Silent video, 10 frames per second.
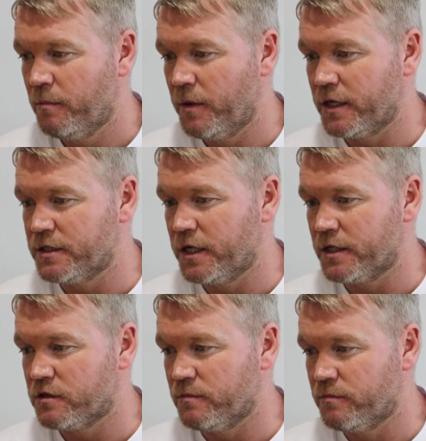Managed to
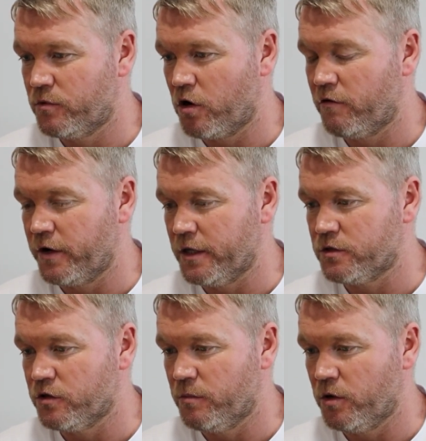get some recovery
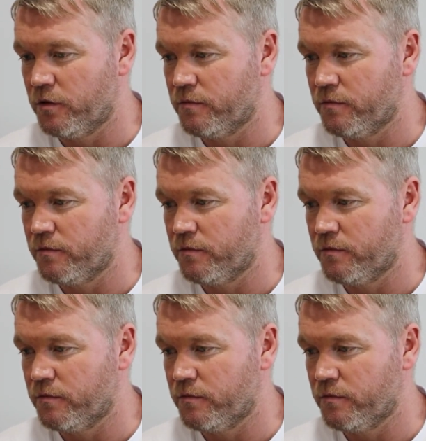into them